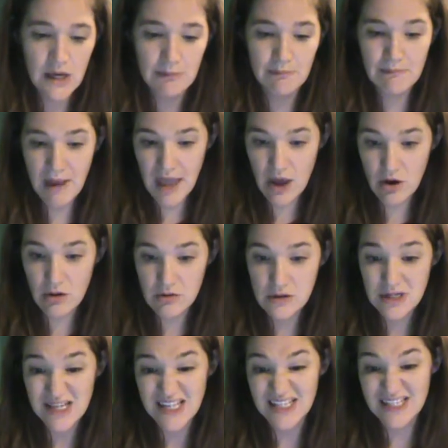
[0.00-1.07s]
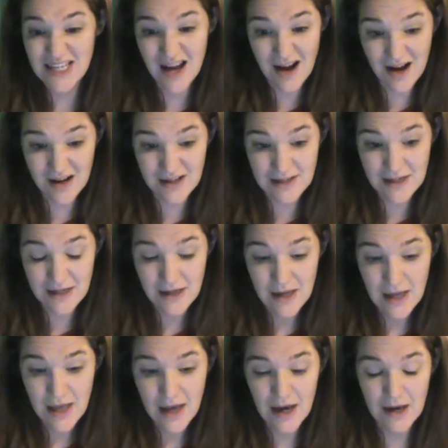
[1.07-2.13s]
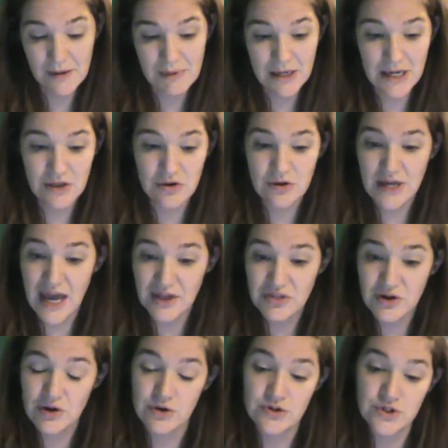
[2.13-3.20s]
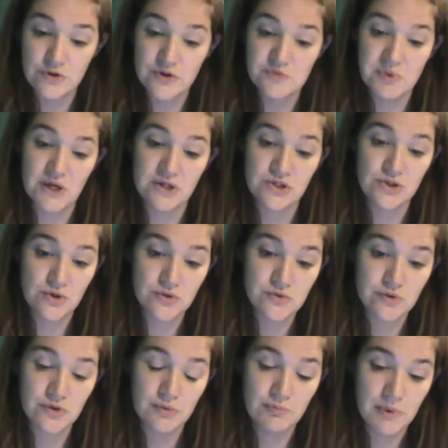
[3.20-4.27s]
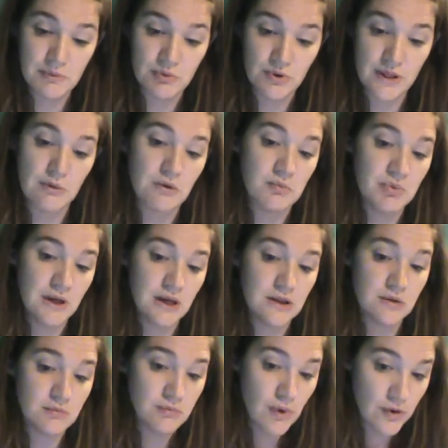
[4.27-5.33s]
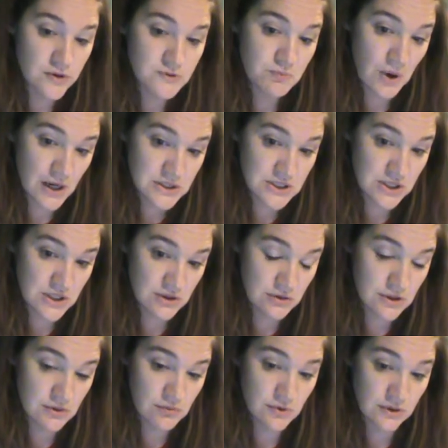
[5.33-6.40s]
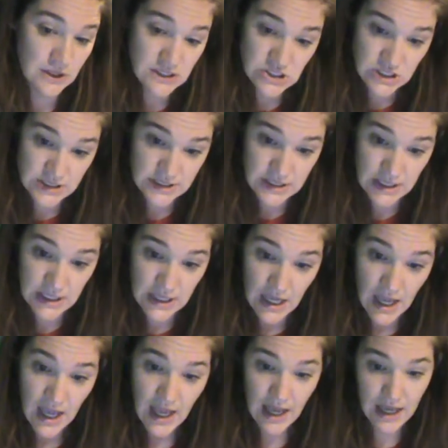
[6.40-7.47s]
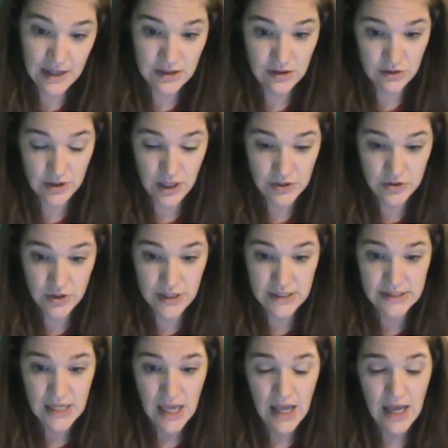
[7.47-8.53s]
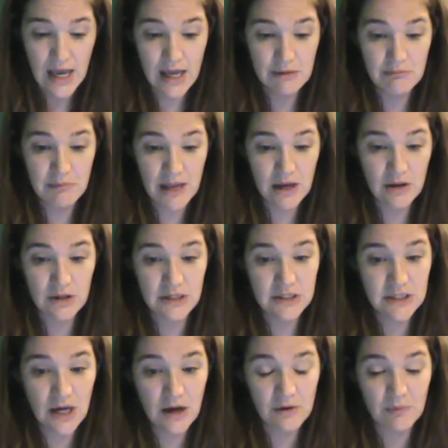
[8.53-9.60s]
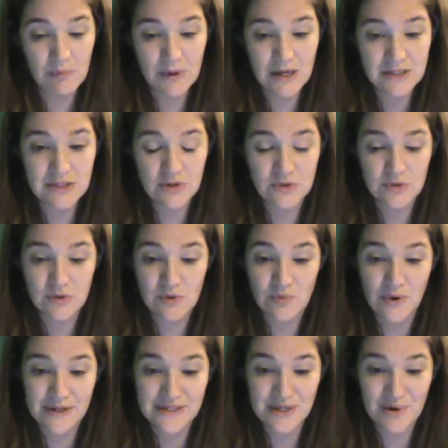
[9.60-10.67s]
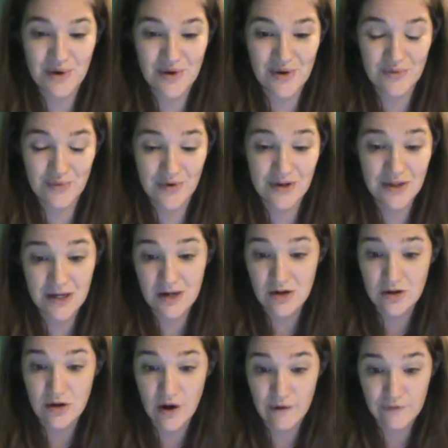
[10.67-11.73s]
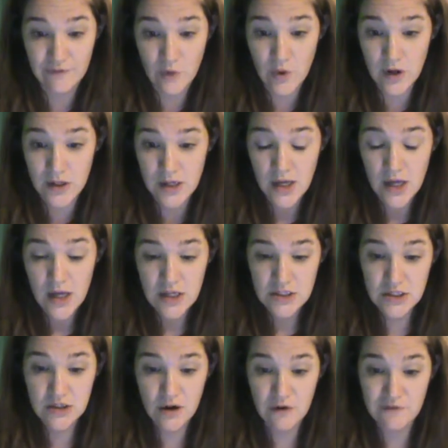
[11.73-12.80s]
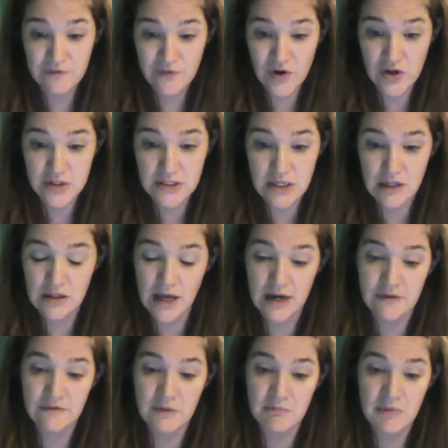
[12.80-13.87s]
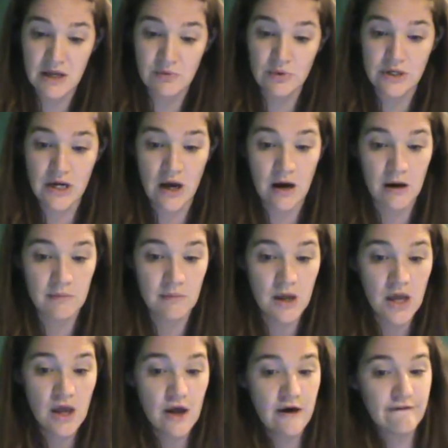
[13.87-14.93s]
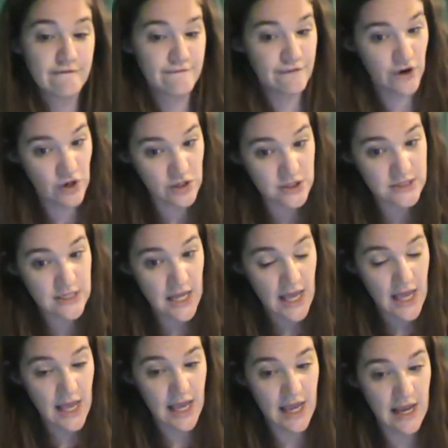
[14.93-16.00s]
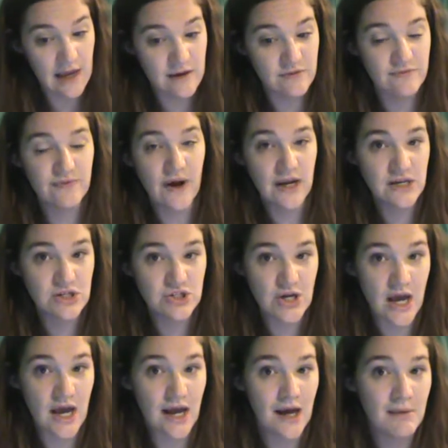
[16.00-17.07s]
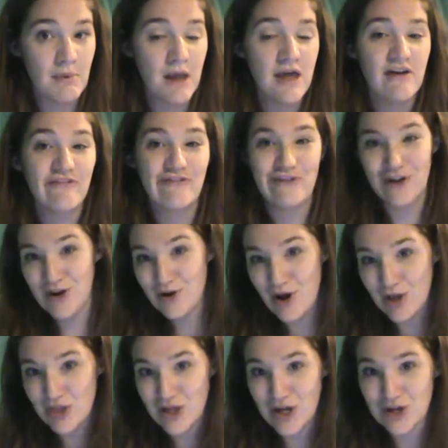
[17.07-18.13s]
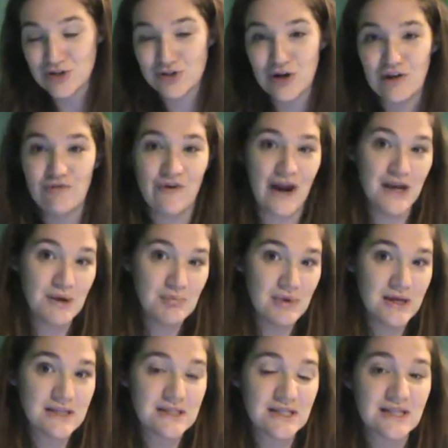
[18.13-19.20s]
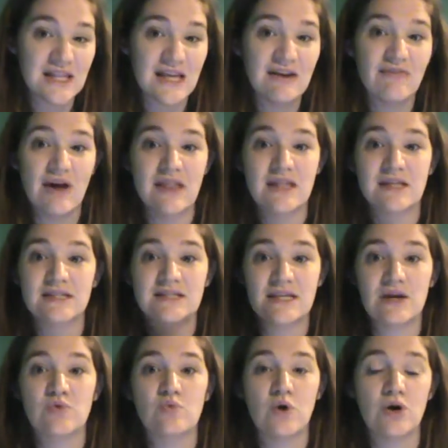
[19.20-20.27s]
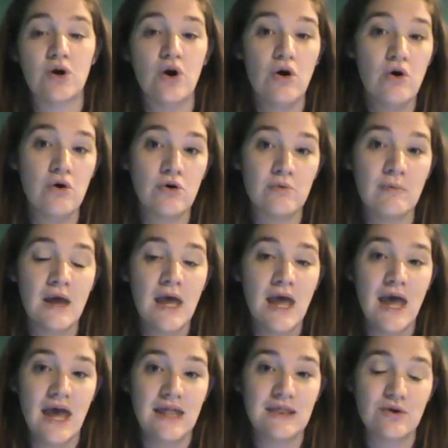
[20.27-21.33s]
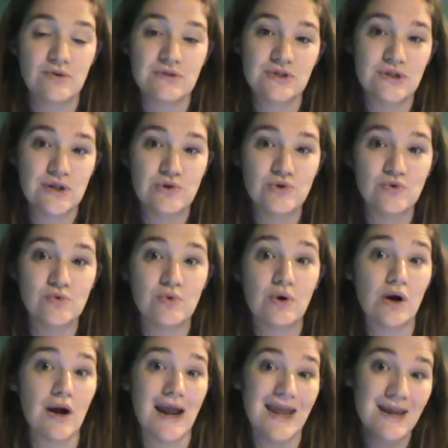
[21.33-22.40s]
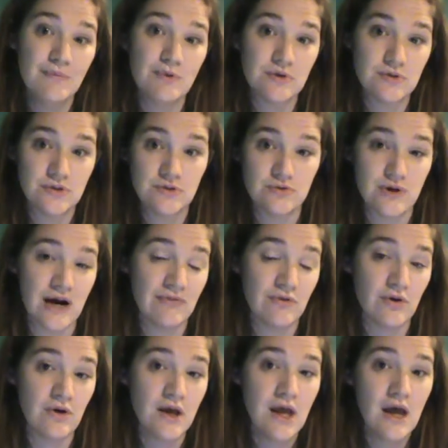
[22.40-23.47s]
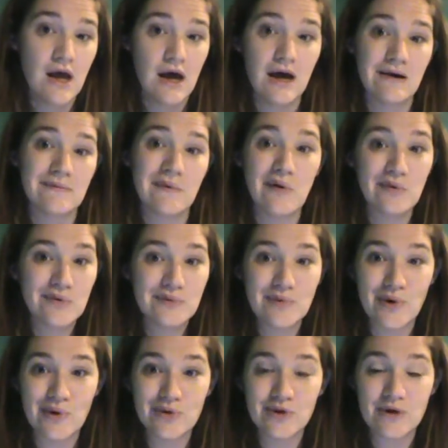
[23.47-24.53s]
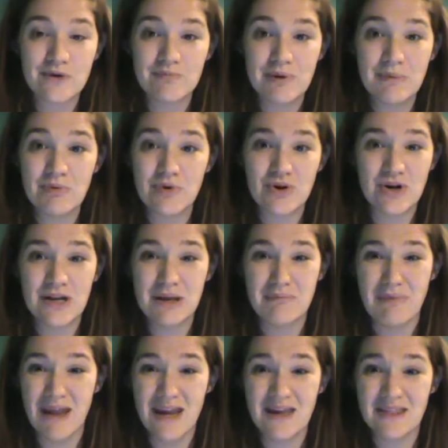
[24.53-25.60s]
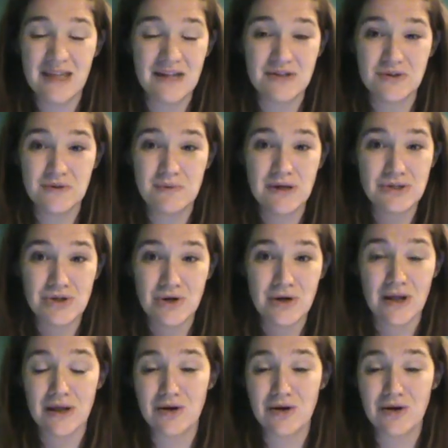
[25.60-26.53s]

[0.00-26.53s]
male, young, and either Catholic or Jewish, because those were the people that were being the most persecuted religiously in their countries. And male and young, because those were the ones that really could afford to go first. A lot of the men would come first and find a job, figure out the country, find a place to live, and then send word home. And those who were able to travel, older people couldn't make that 2-week journey,